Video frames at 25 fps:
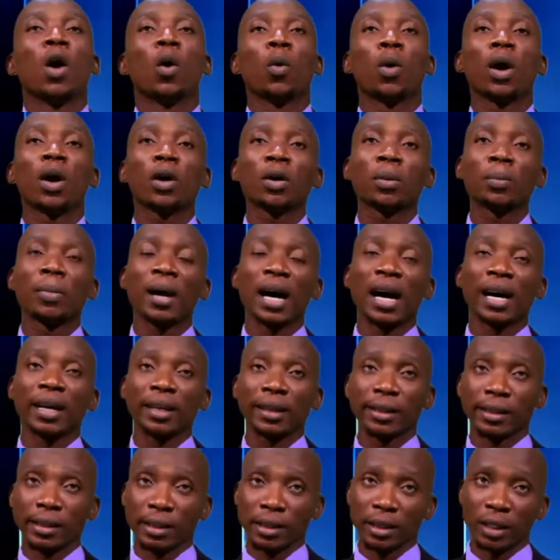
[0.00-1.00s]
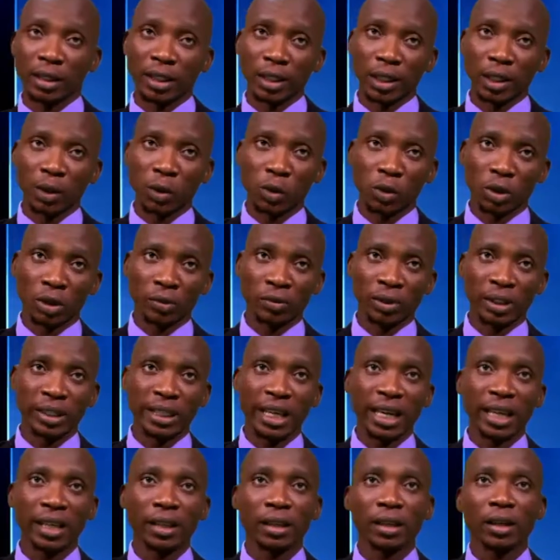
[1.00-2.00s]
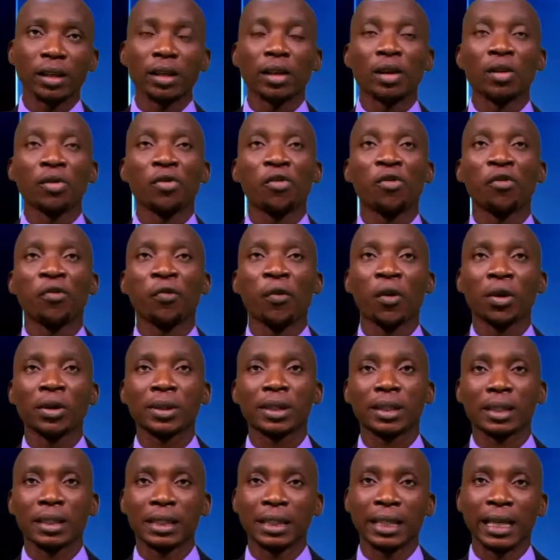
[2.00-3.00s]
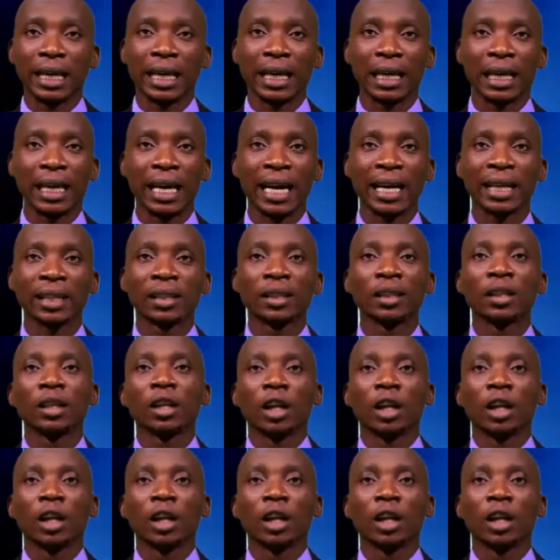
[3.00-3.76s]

Welcome back. It's the news of the day. First, the headline.